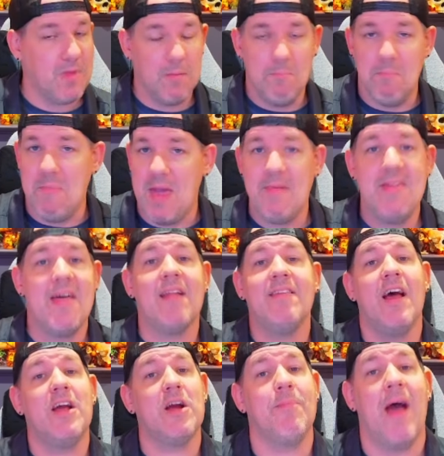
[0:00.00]
Maybe that's
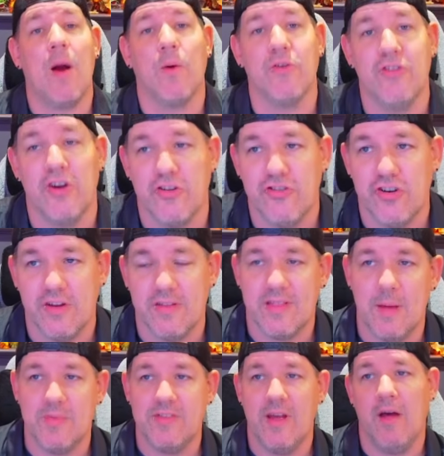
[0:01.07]
how your powers nurtured
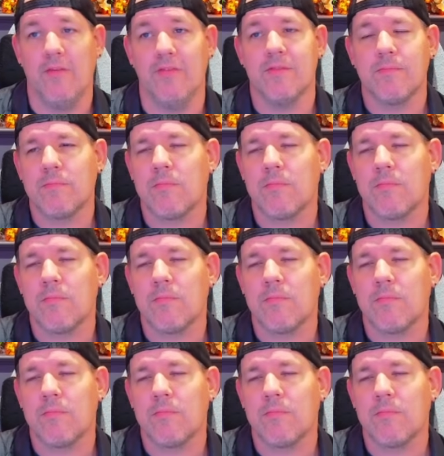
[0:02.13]
themselves.